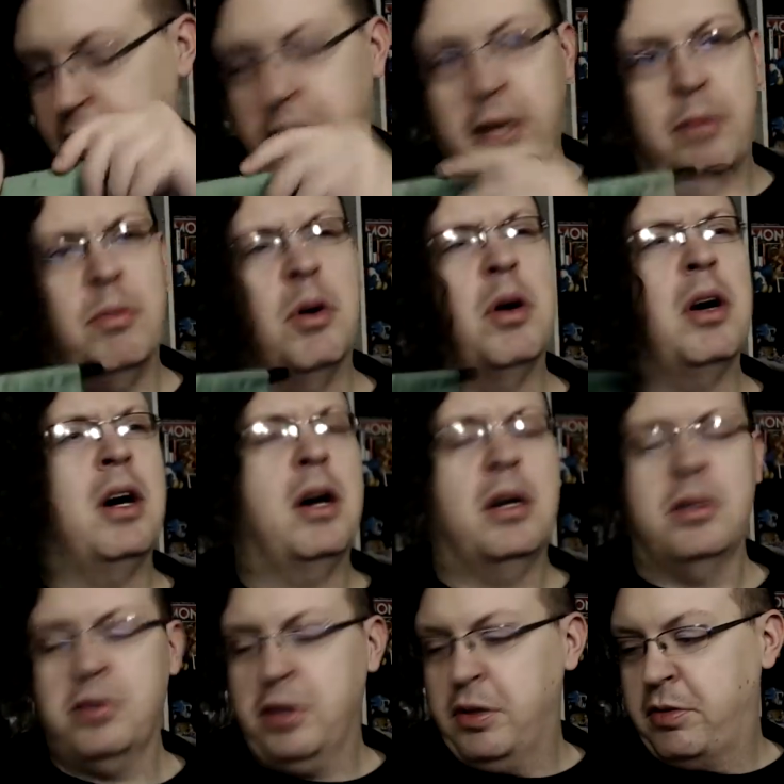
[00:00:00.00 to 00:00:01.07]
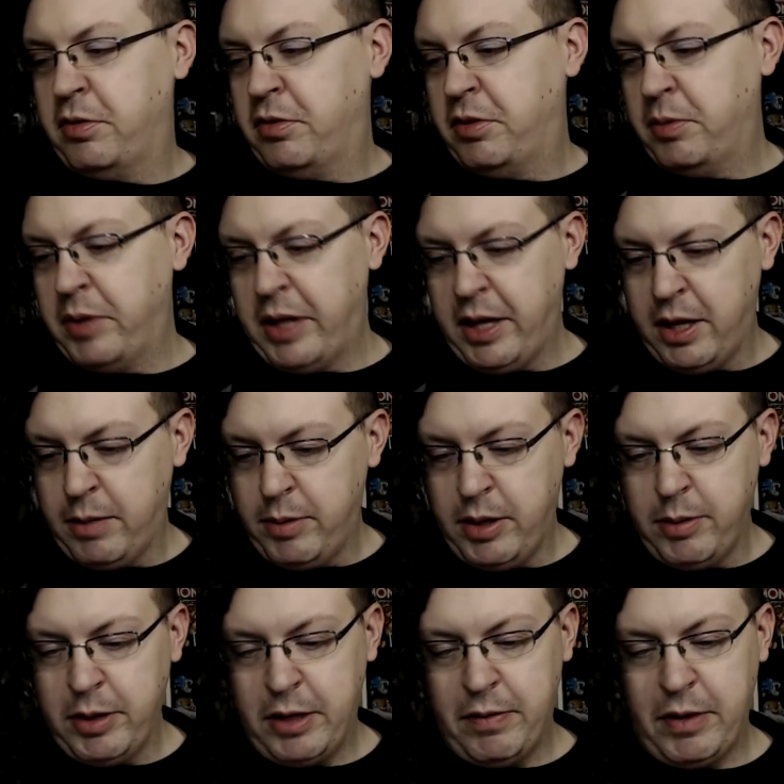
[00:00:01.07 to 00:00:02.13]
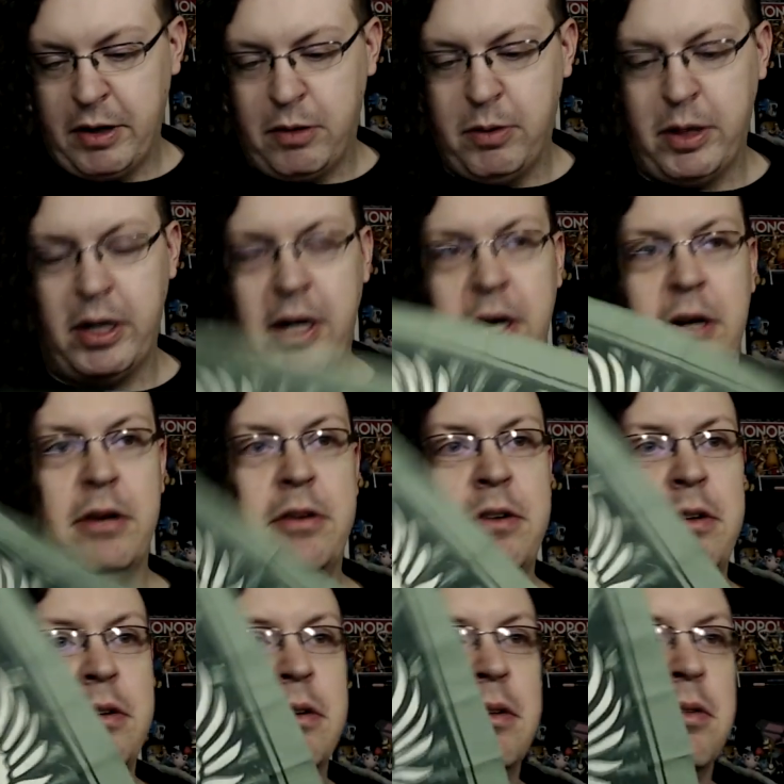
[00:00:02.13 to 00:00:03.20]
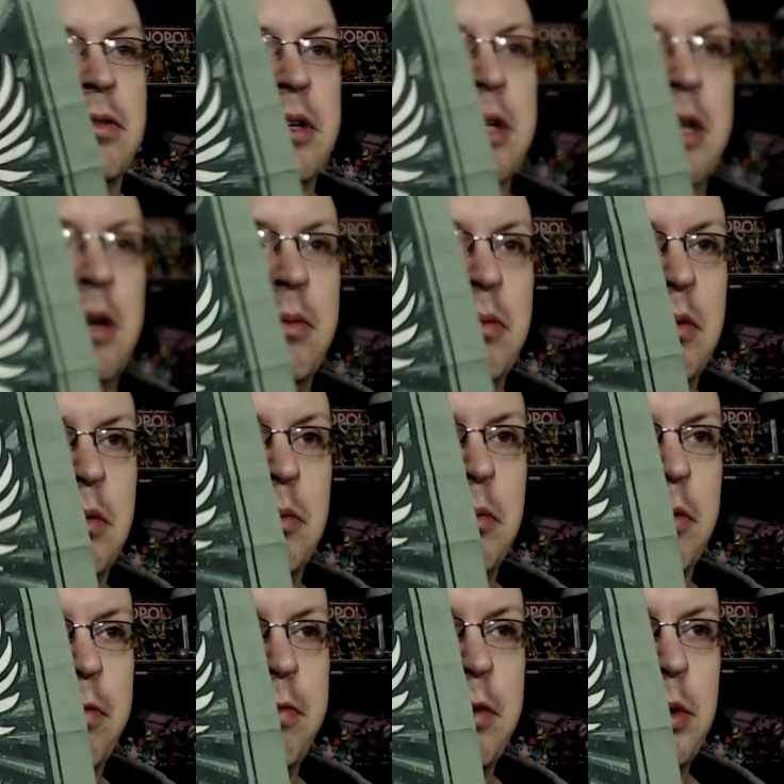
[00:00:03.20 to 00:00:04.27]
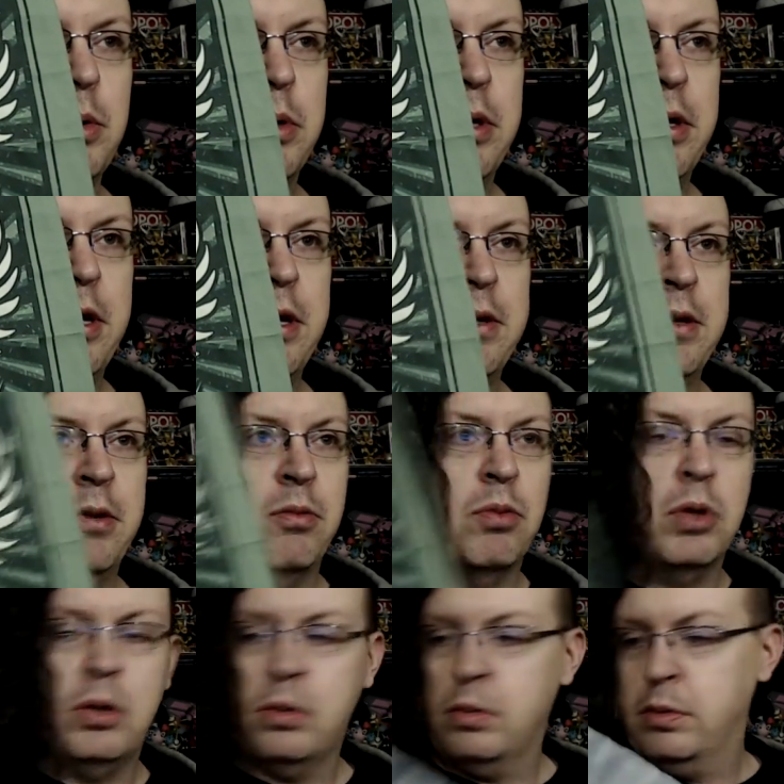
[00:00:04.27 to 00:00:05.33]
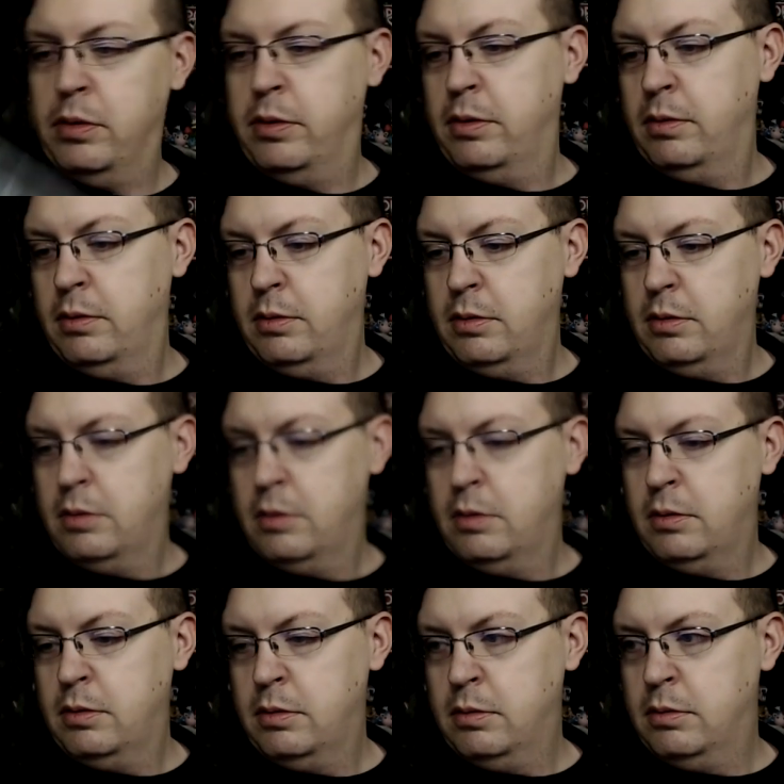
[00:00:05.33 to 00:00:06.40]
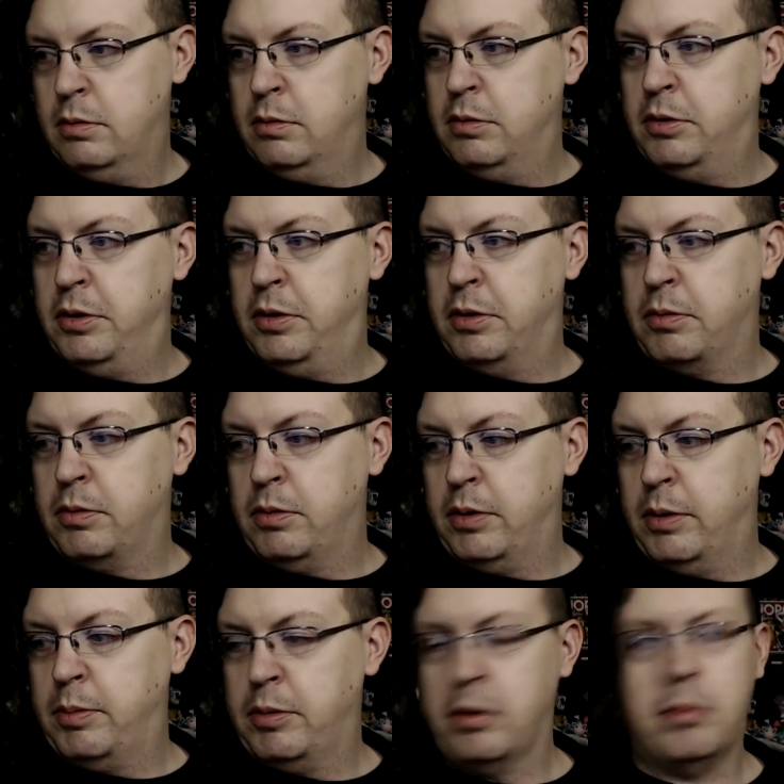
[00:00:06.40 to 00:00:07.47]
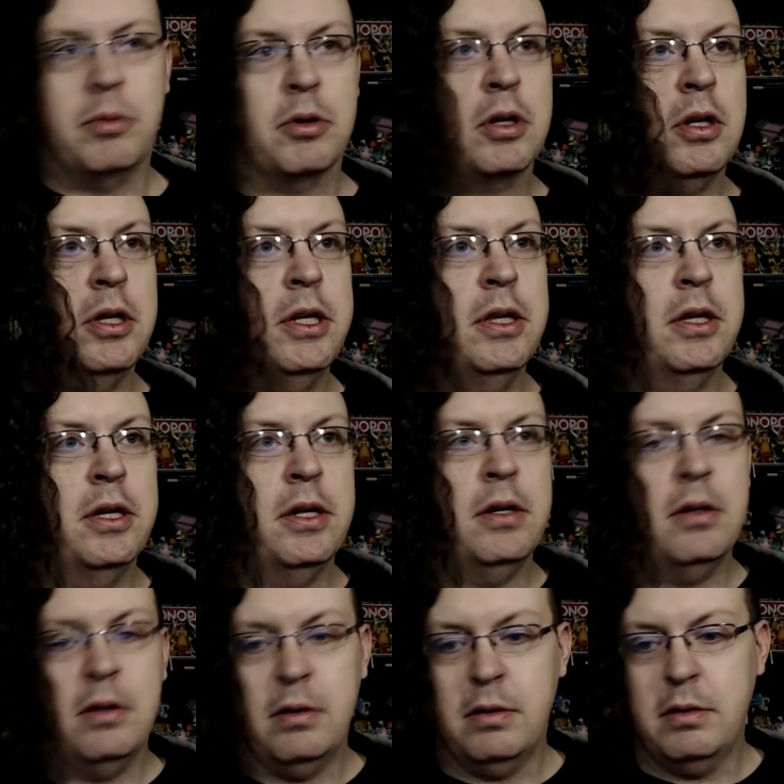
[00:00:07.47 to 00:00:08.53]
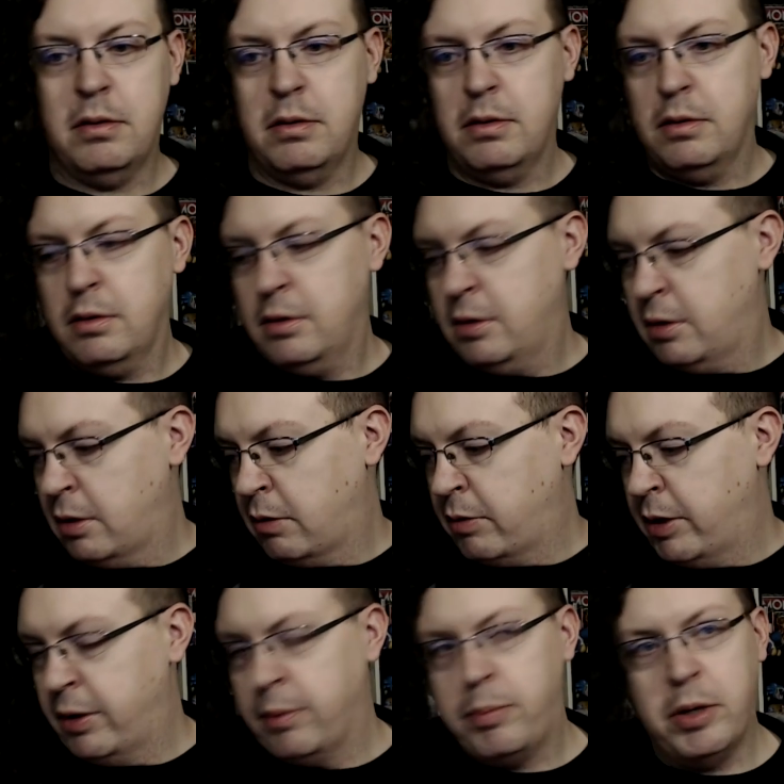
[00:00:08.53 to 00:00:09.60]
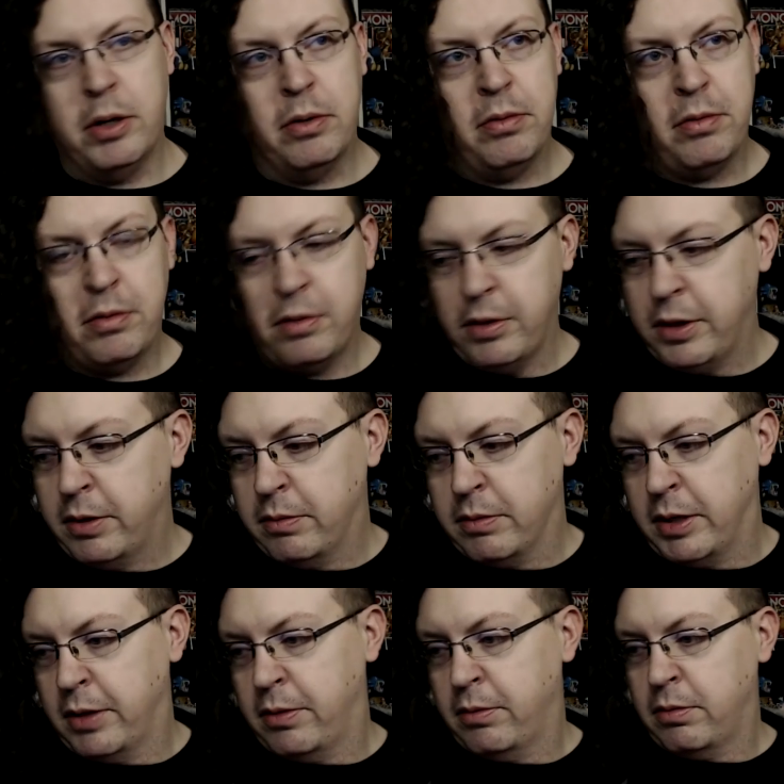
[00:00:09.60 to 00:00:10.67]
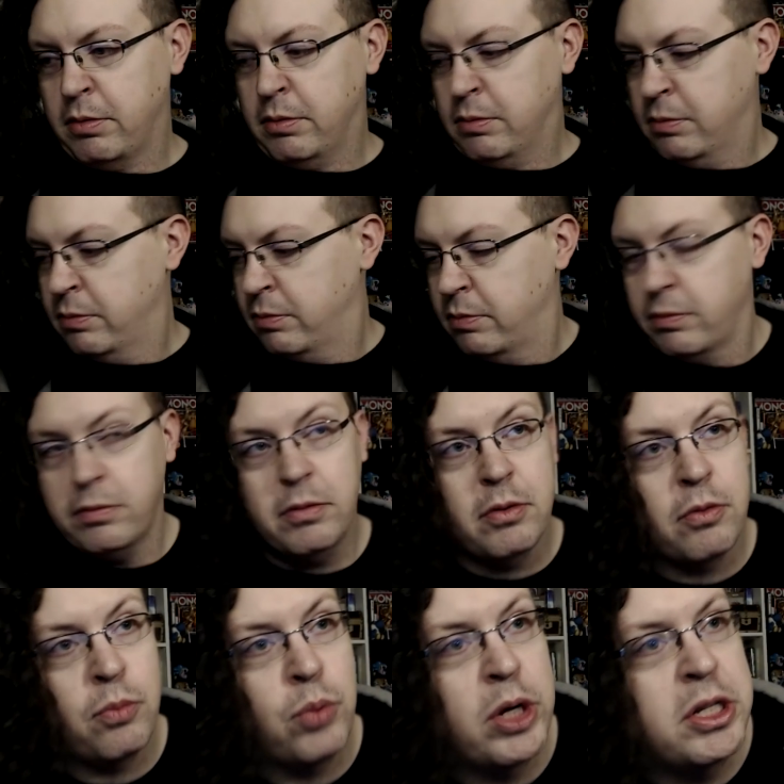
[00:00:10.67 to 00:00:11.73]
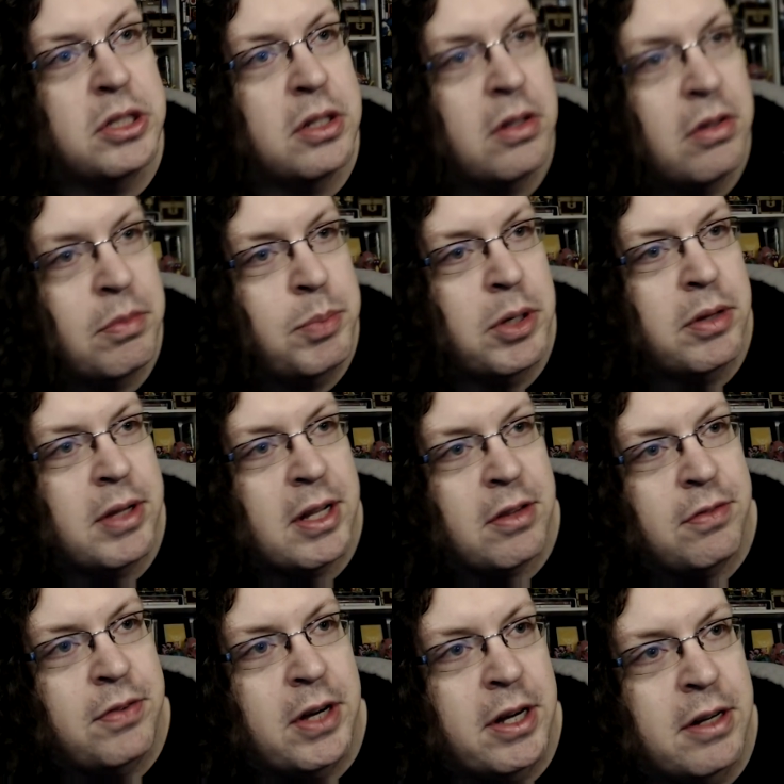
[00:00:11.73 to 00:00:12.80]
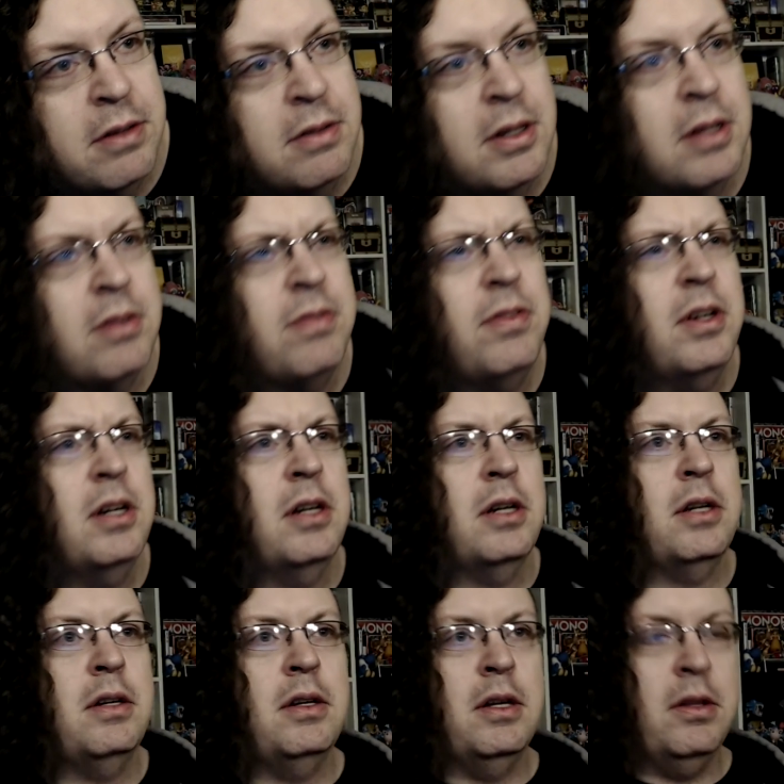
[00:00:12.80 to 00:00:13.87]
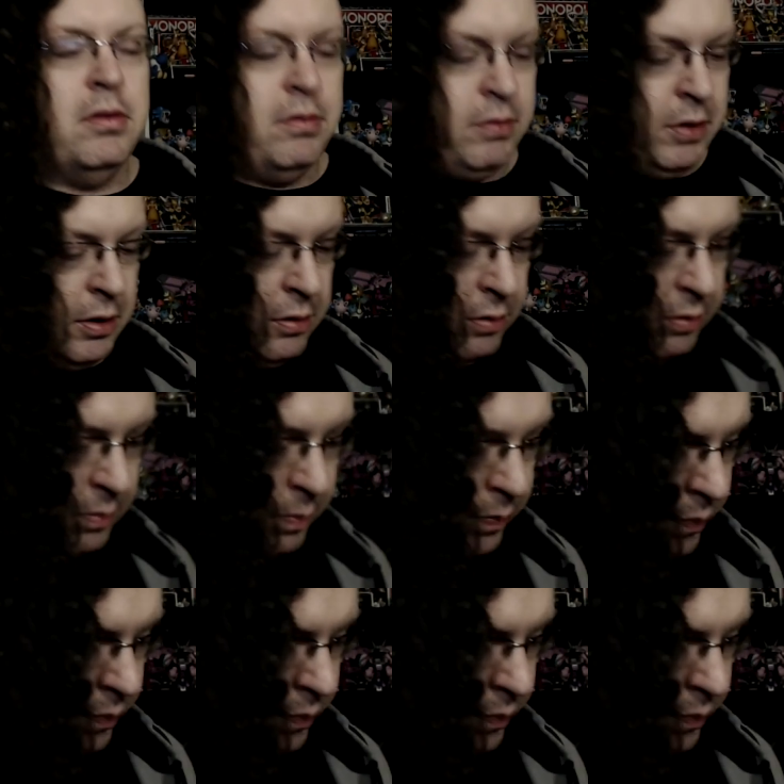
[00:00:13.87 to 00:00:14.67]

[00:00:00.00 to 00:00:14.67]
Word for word: Again, usually associated with anime. I might give that a quick iron too. It looks like it got a little more folded than it did rolled. Get that rolled up a little more cleanly around the posts so they don't get those little ridges, but that's fine. That's fine. Easy fix.